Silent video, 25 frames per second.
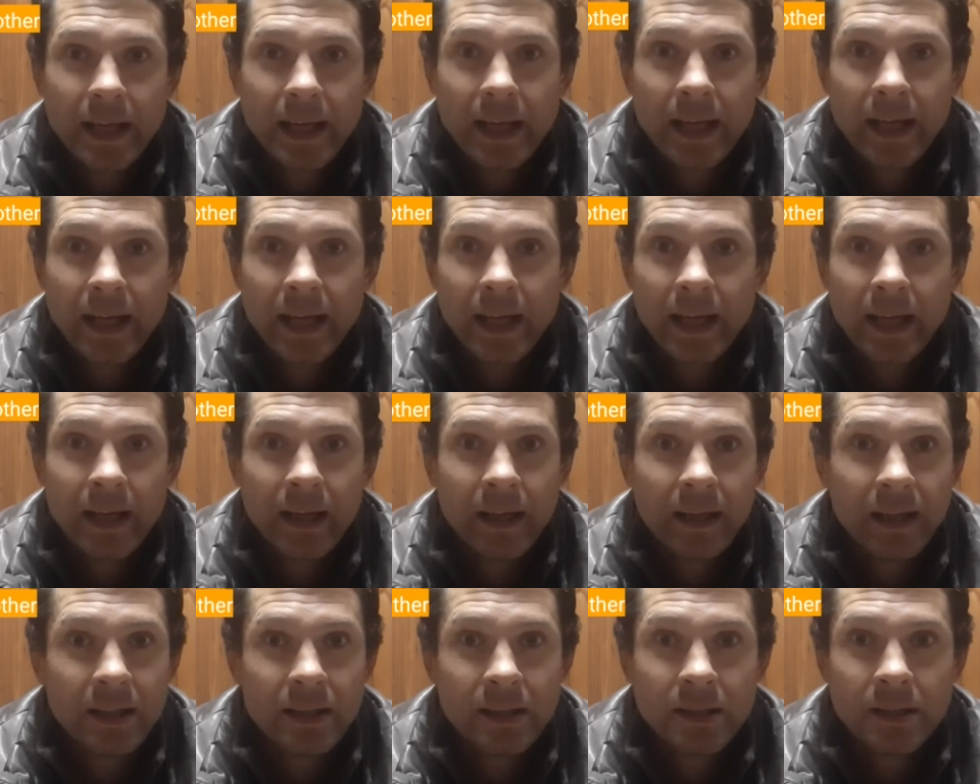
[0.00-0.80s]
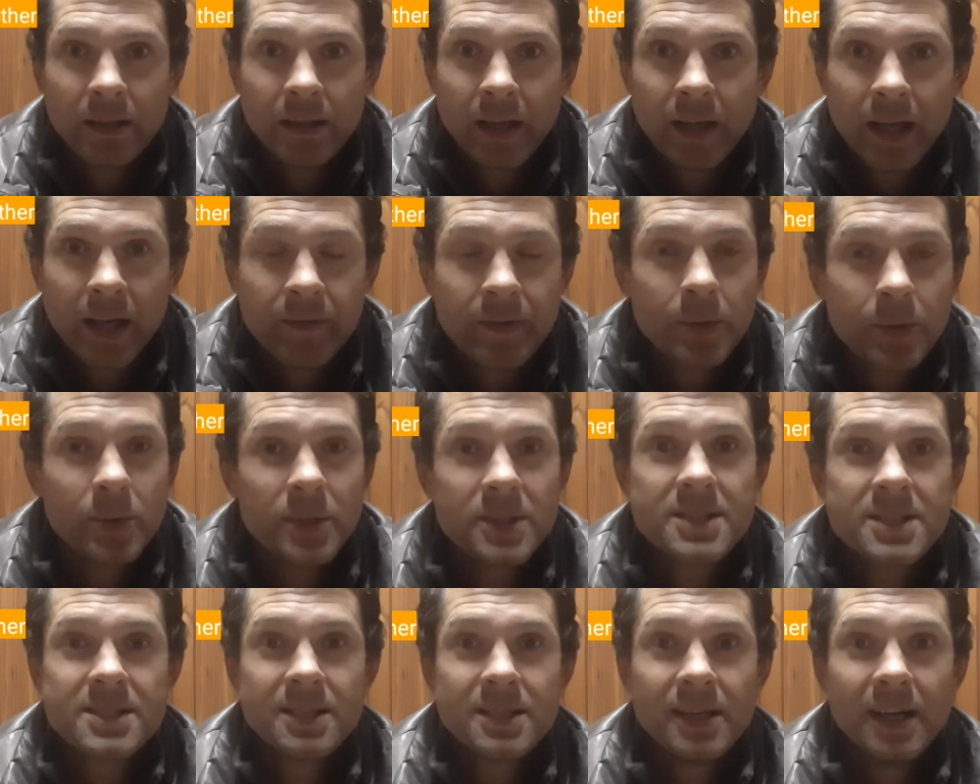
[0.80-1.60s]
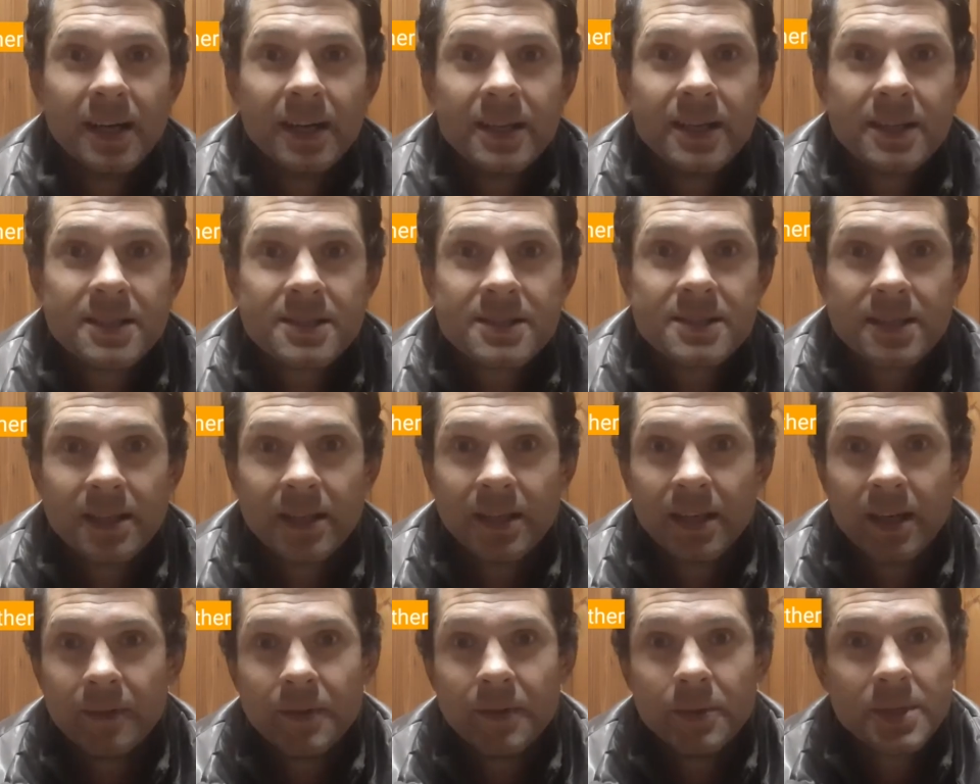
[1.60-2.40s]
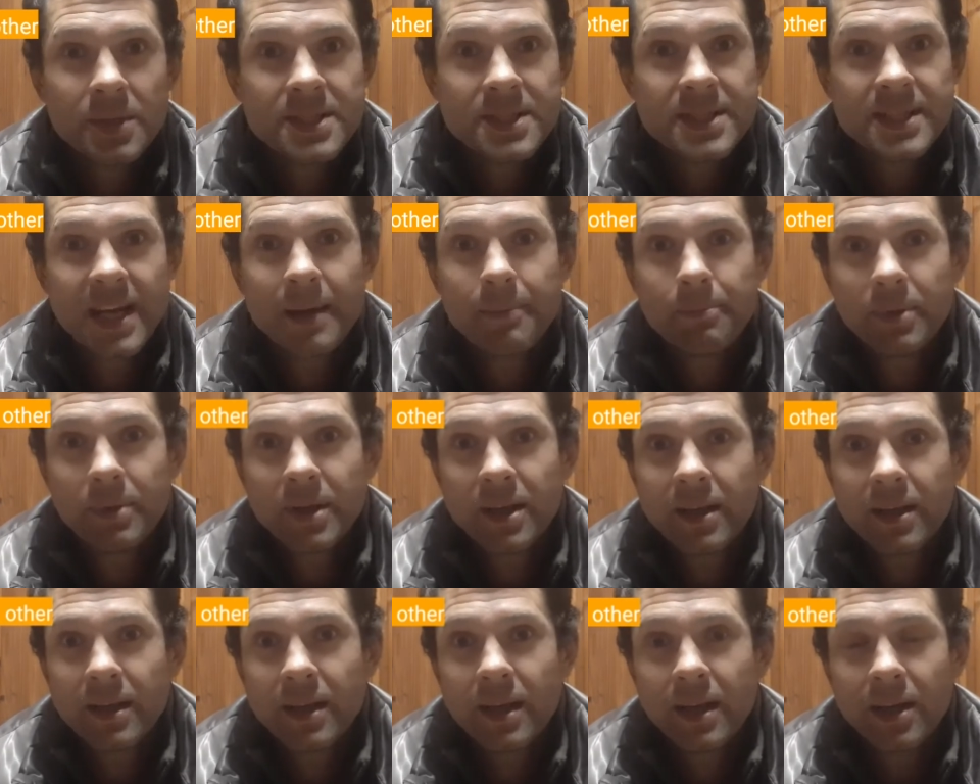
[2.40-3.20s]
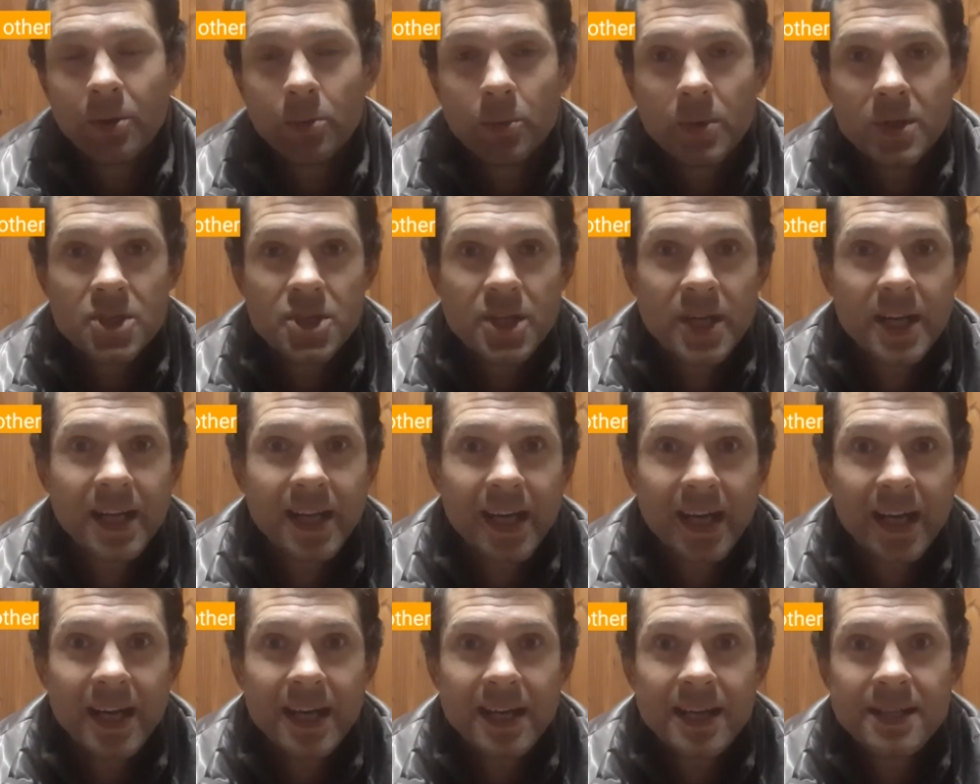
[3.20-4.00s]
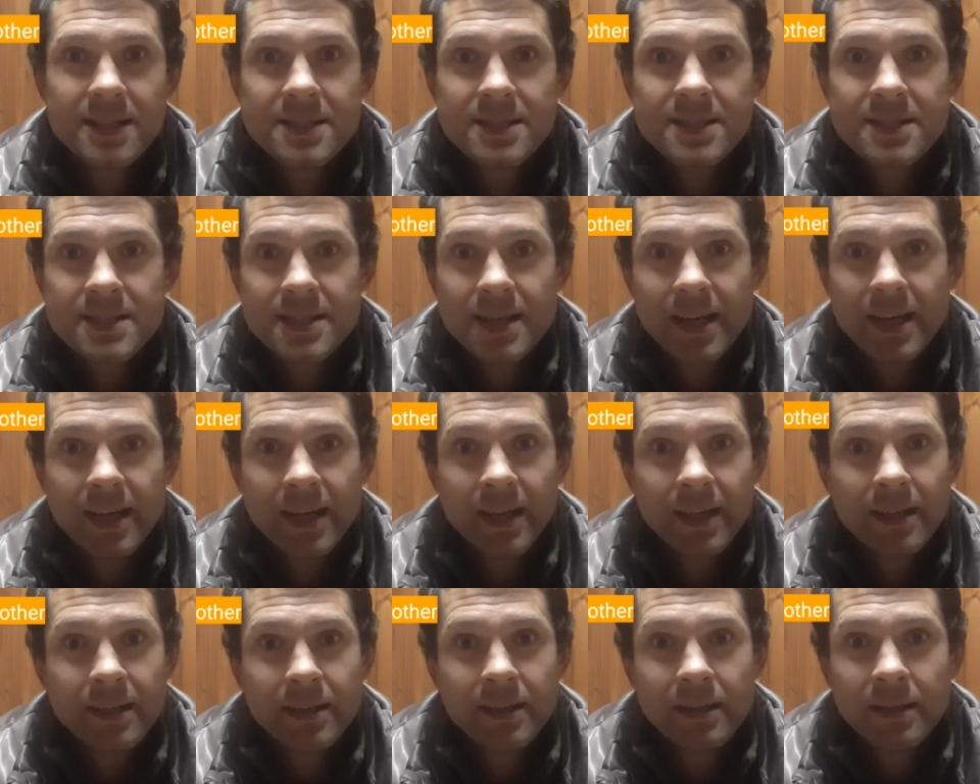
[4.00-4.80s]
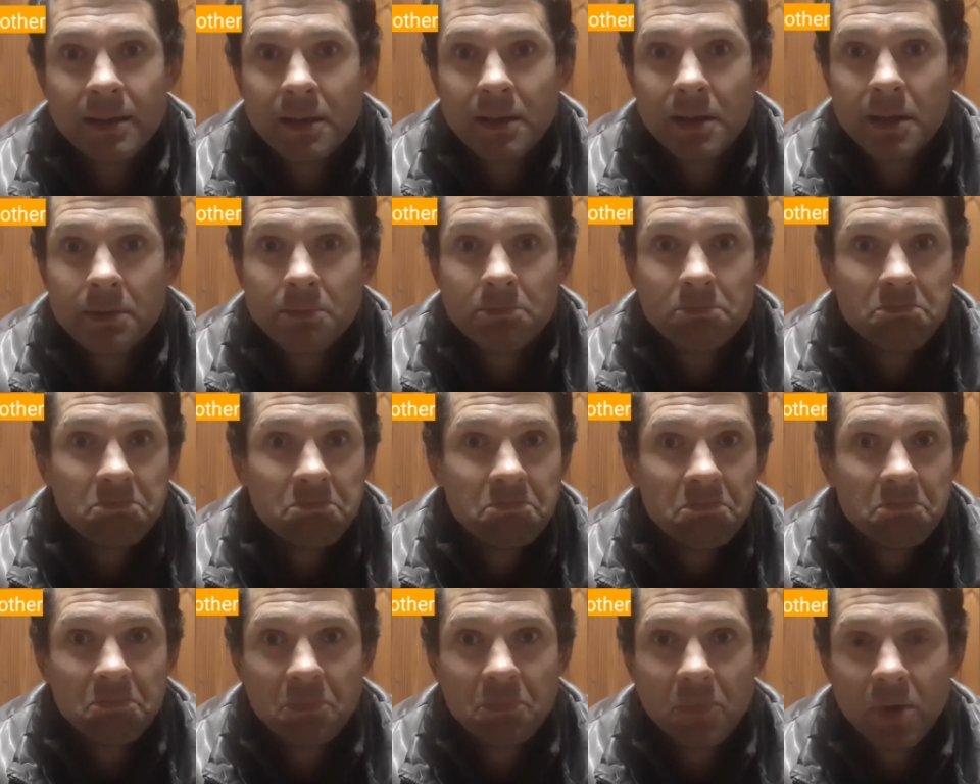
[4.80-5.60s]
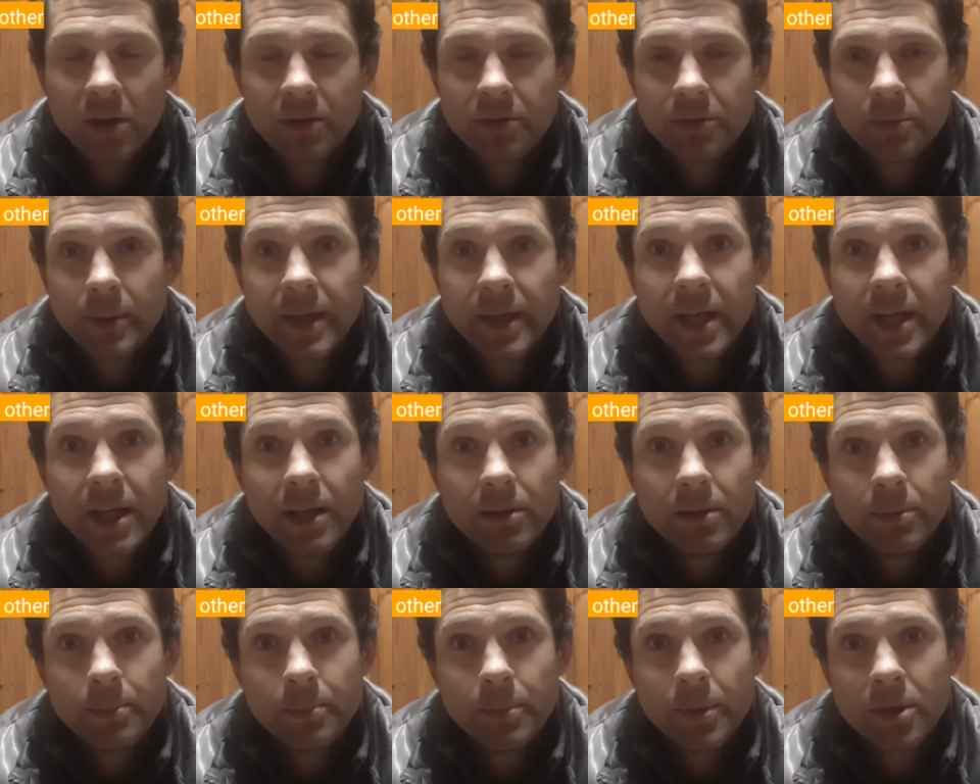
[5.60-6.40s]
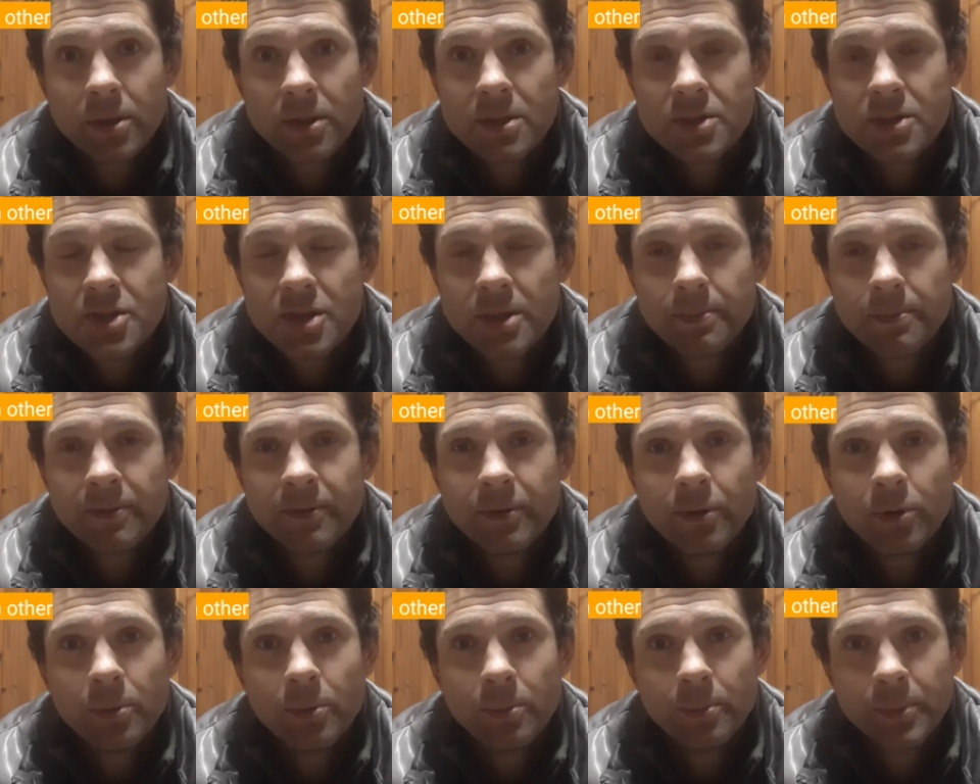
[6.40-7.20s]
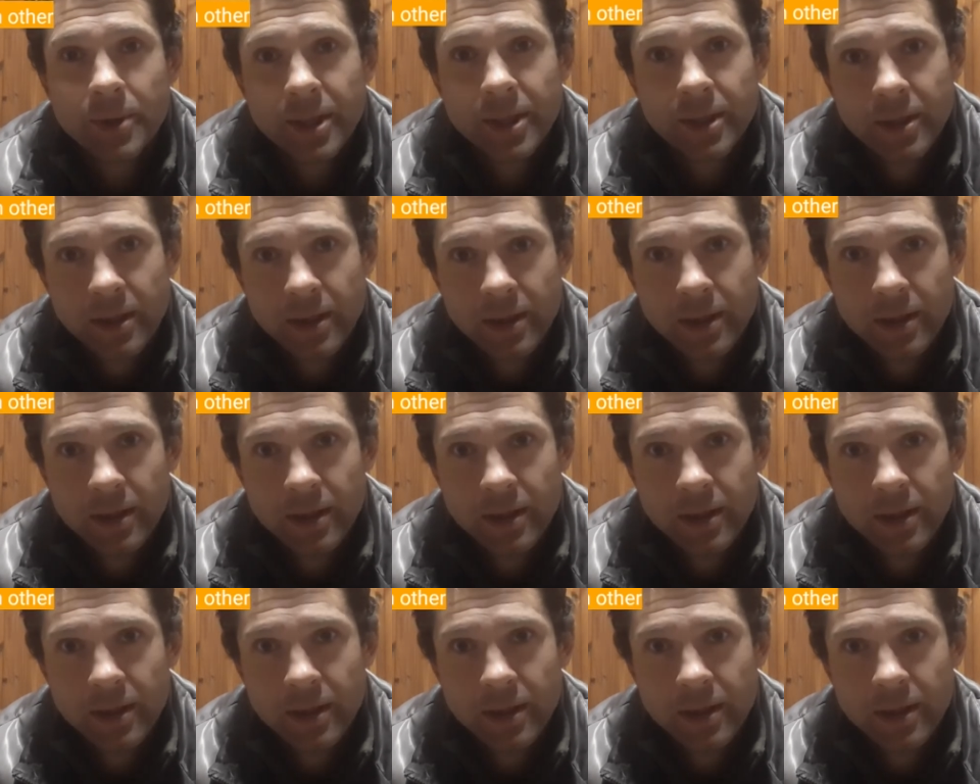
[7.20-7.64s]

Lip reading: and everyone signs and everyone's happy and we shake hands and off we go, partnership formed.